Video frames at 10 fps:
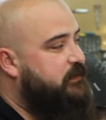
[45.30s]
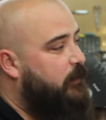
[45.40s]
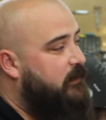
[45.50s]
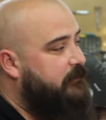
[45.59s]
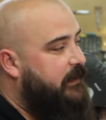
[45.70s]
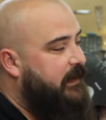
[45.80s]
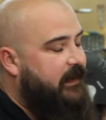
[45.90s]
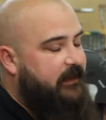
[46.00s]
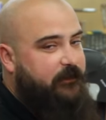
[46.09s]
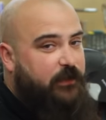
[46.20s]
a twelve
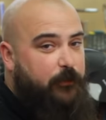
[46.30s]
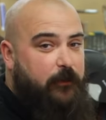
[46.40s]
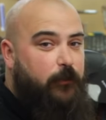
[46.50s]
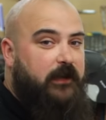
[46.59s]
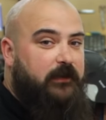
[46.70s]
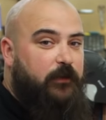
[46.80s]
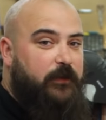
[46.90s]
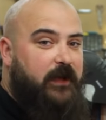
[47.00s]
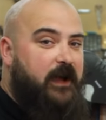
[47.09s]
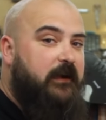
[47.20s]
K, you might want a little
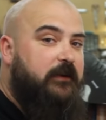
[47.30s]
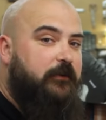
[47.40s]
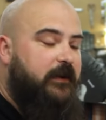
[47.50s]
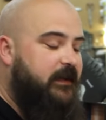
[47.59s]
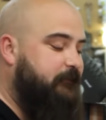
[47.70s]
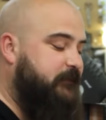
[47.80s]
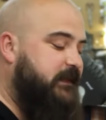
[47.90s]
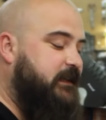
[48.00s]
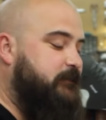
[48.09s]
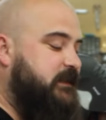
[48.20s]
bit higher grit
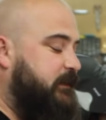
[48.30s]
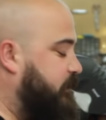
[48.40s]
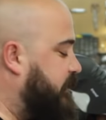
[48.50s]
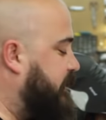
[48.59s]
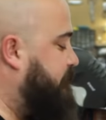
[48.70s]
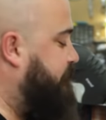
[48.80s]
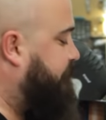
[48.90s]
D M T plate.